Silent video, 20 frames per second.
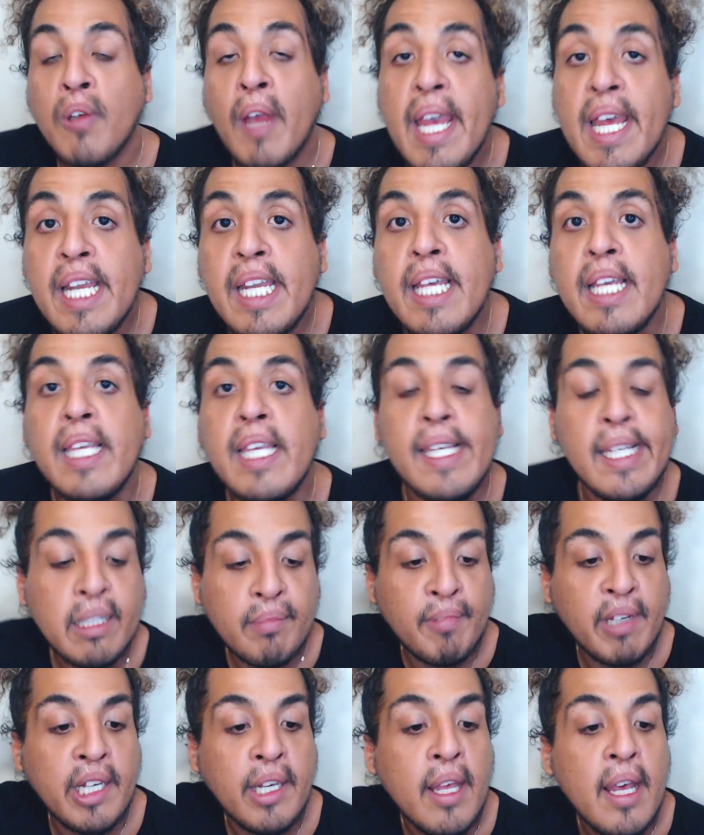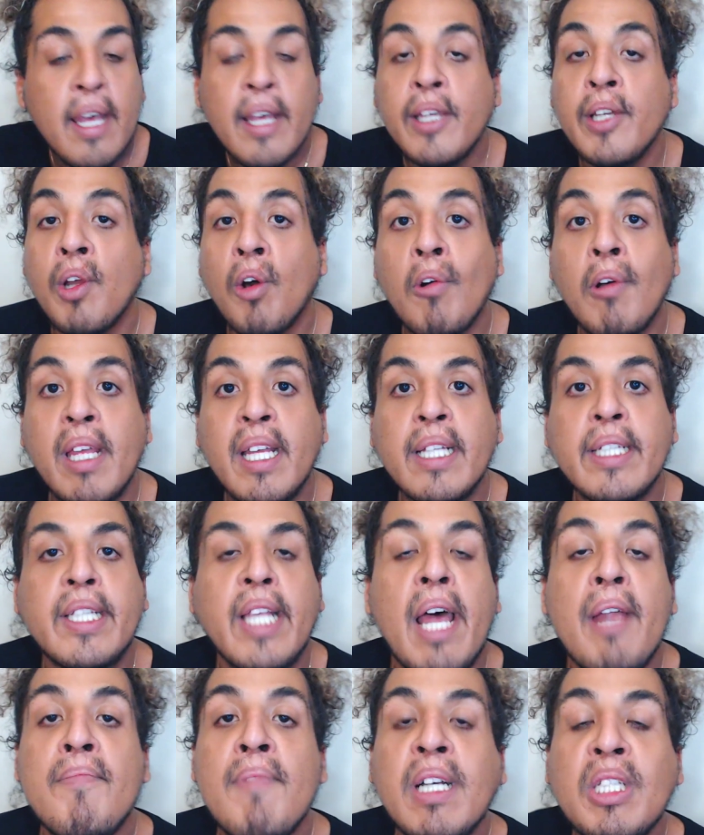training. He's been, you know,
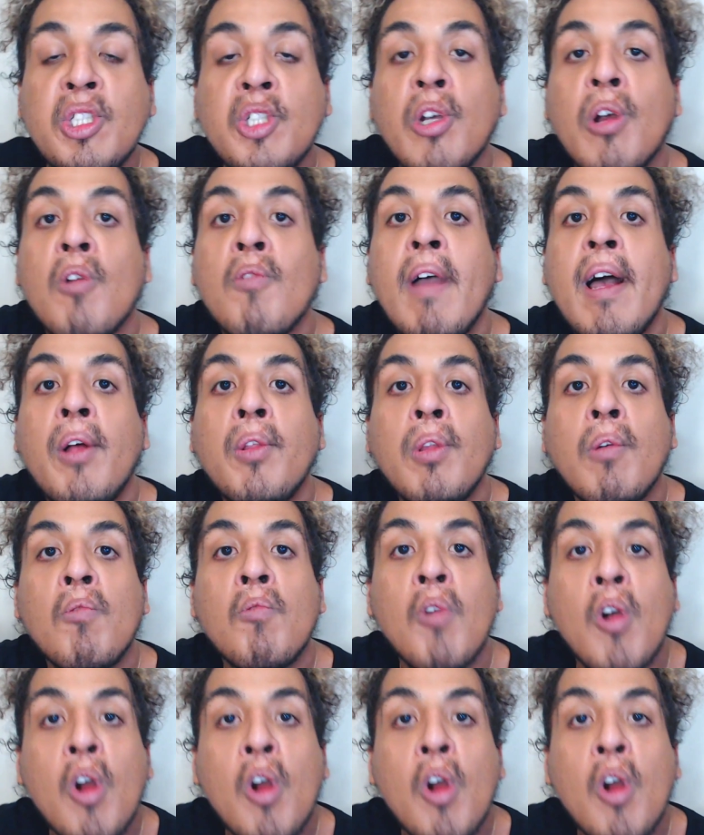his adventure around the